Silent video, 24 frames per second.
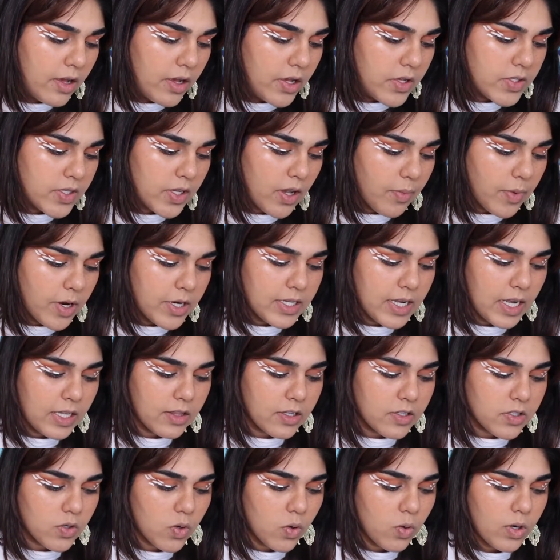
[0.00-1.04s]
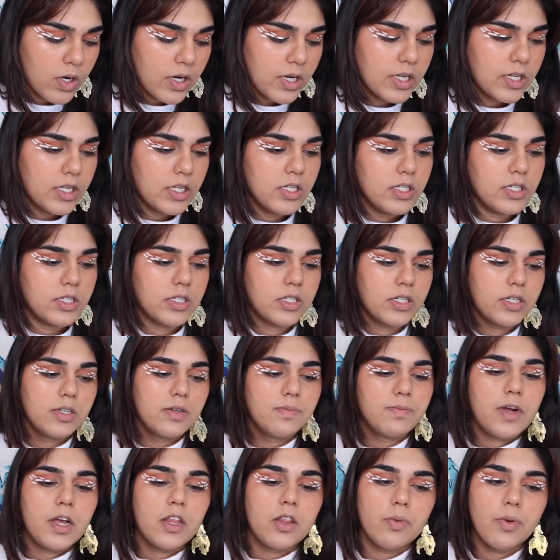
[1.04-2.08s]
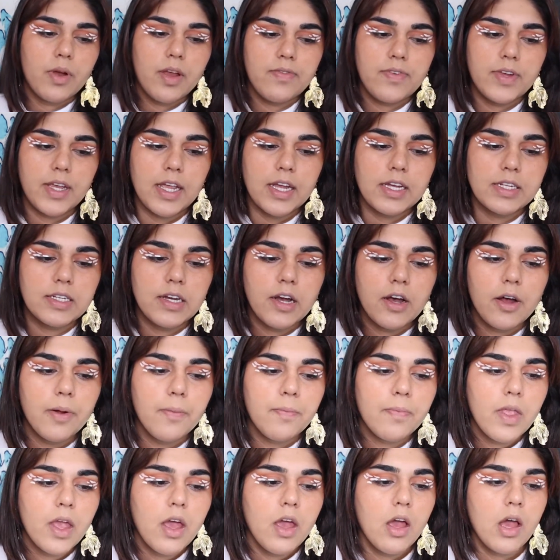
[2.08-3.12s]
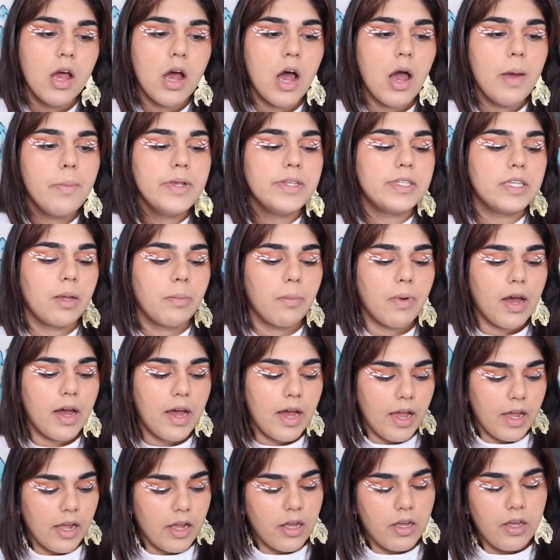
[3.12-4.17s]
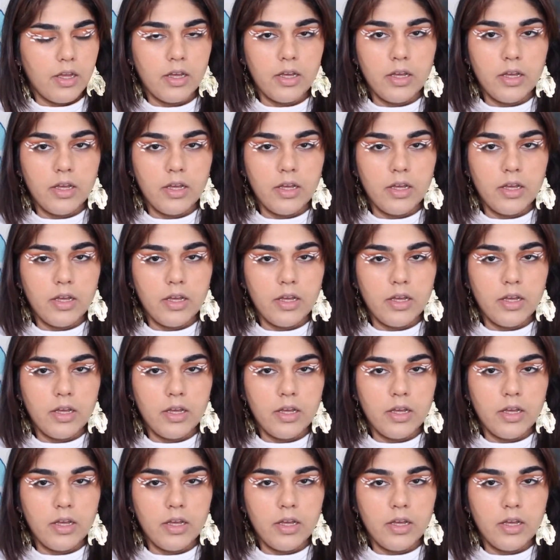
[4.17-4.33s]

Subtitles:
So I'm gonna take this orange. By the way, if you can't tell, I'm using my